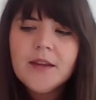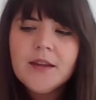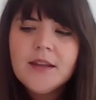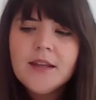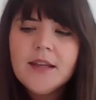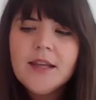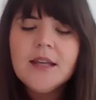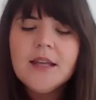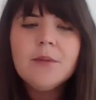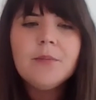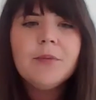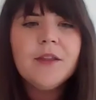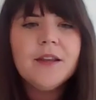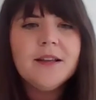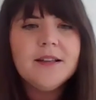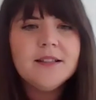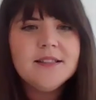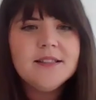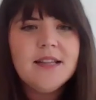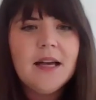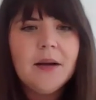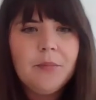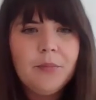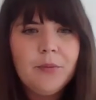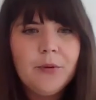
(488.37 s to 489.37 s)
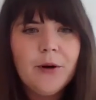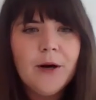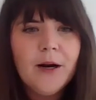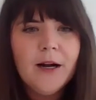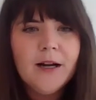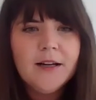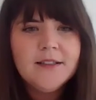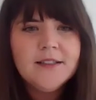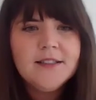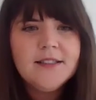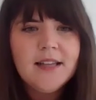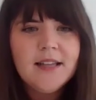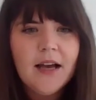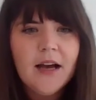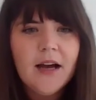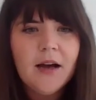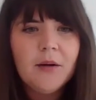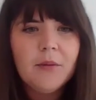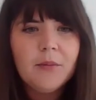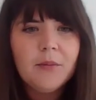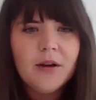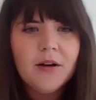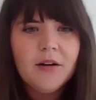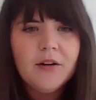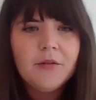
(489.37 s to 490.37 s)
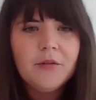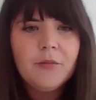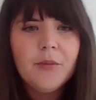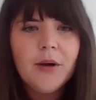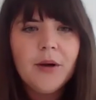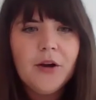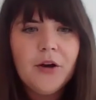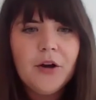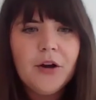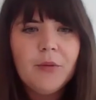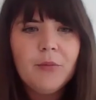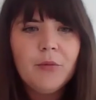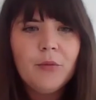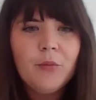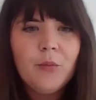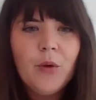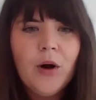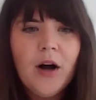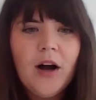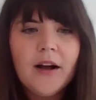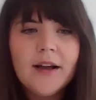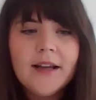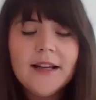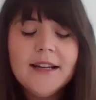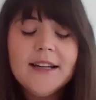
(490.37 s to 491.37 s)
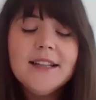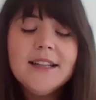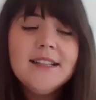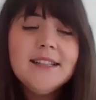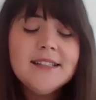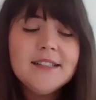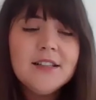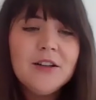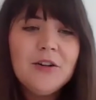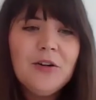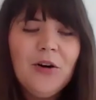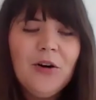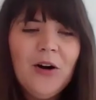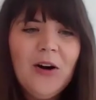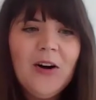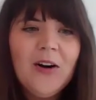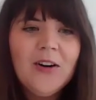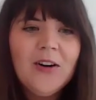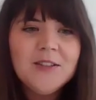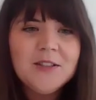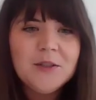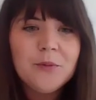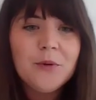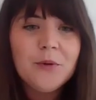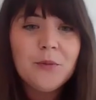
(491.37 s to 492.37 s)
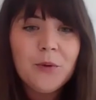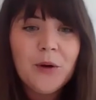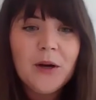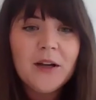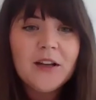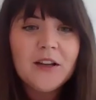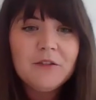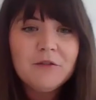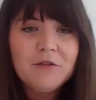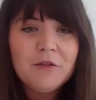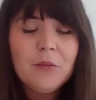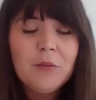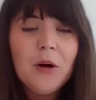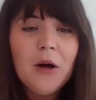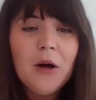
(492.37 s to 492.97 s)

keep things separate, kind of my home and work. And it is a lot harder with working from